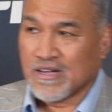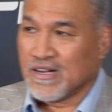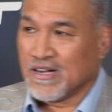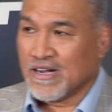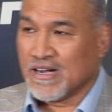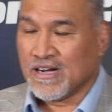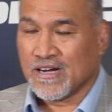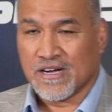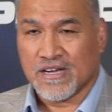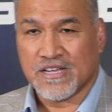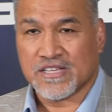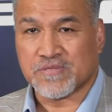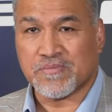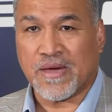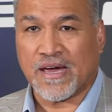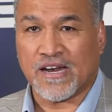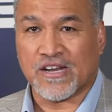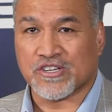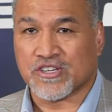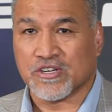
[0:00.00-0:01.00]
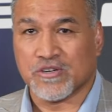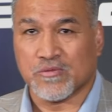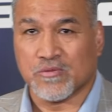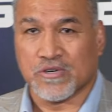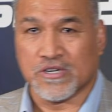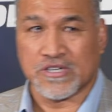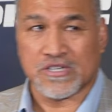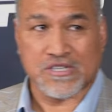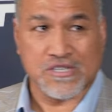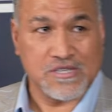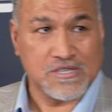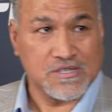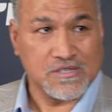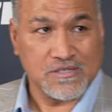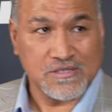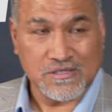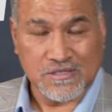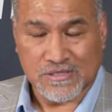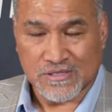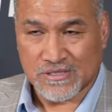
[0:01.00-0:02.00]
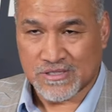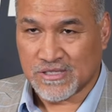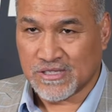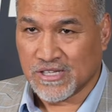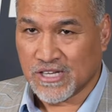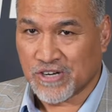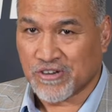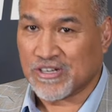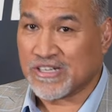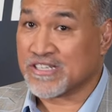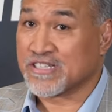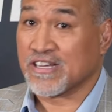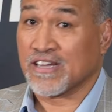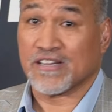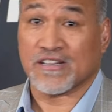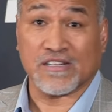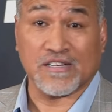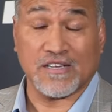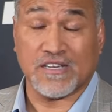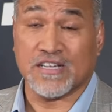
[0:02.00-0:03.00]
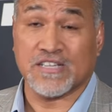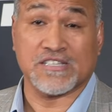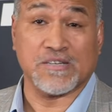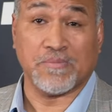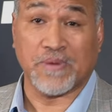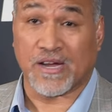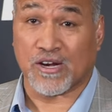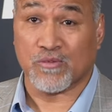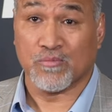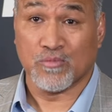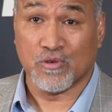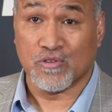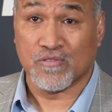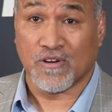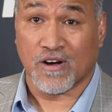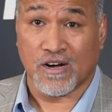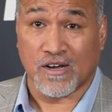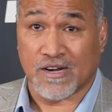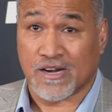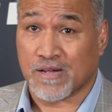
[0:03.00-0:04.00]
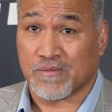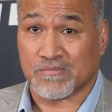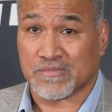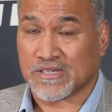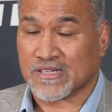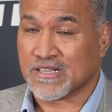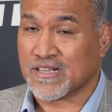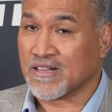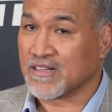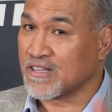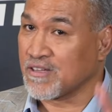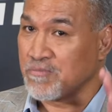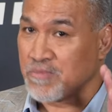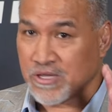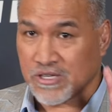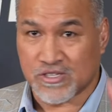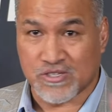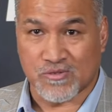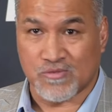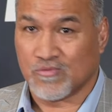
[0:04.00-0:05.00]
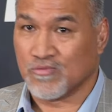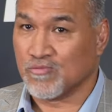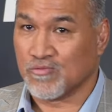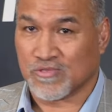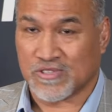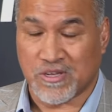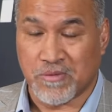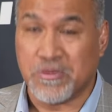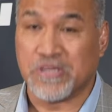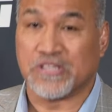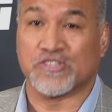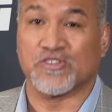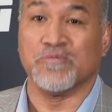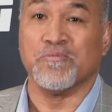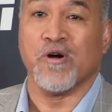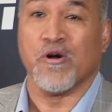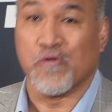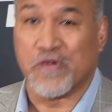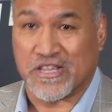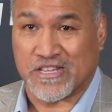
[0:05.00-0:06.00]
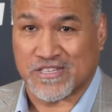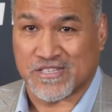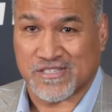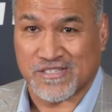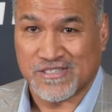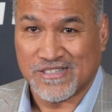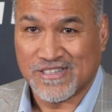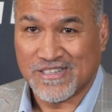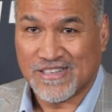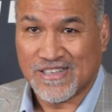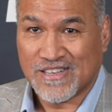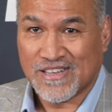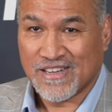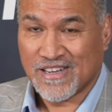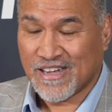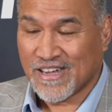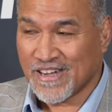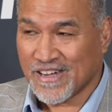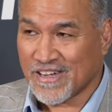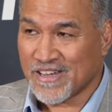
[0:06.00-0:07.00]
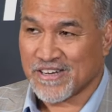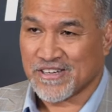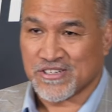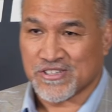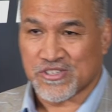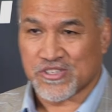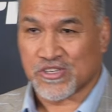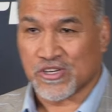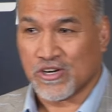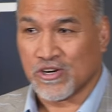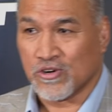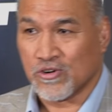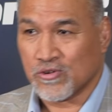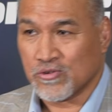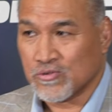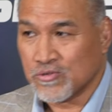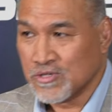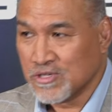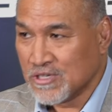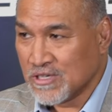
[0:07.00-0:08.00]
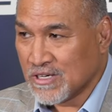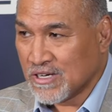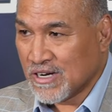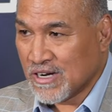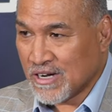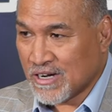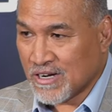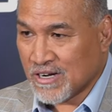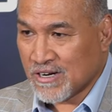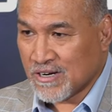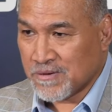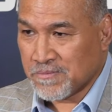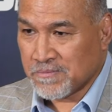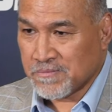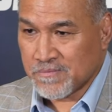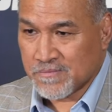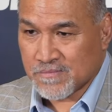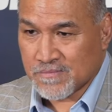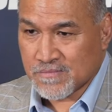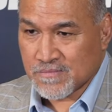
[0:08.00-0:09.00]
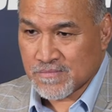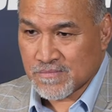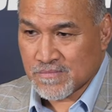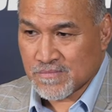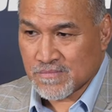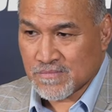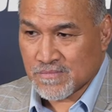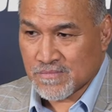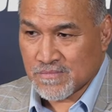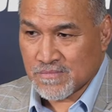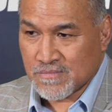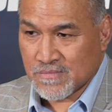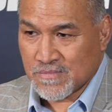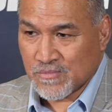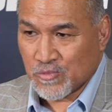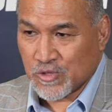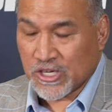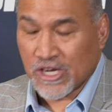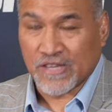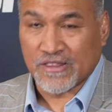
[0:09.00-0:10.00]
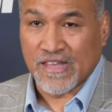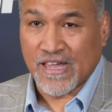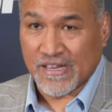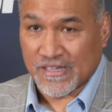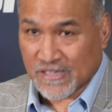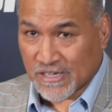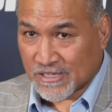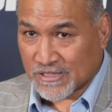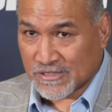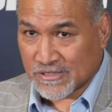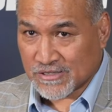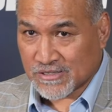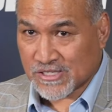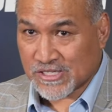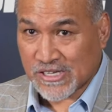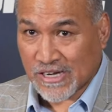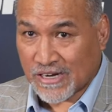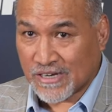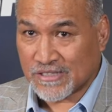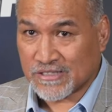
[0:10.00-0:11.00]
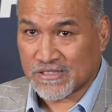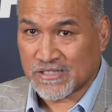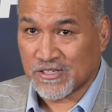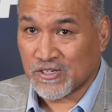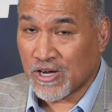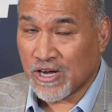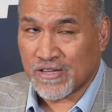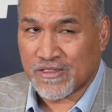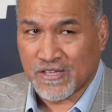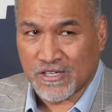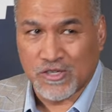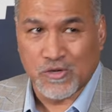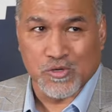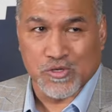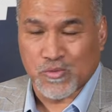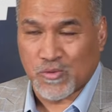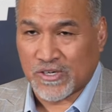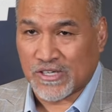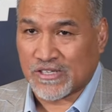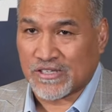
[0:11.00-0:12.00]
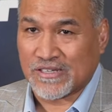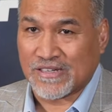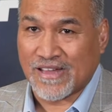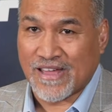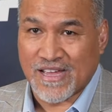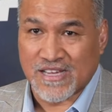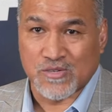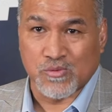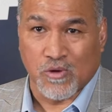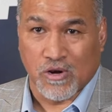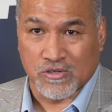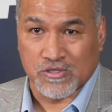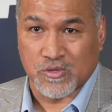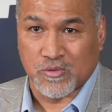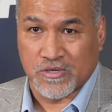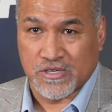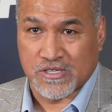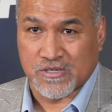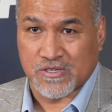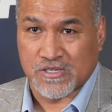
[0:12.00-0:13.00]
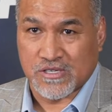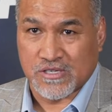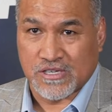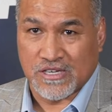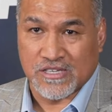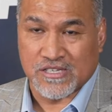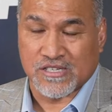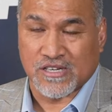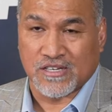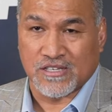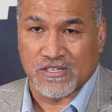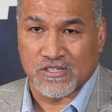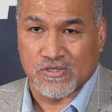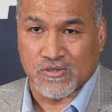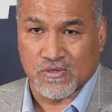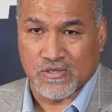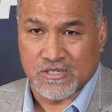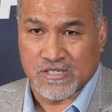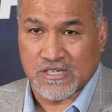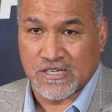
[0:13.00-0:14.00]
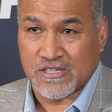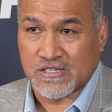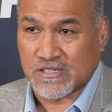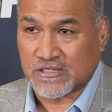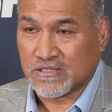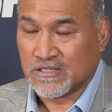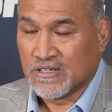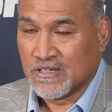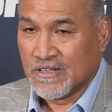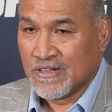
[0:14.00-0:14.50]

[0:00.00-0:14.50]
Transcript: uh, his manager was literally saying, he's about to move on. I'm give me, give me two more weeks. And so um, we got that done, signed. I think he was one of the last welterweights to get signed into the season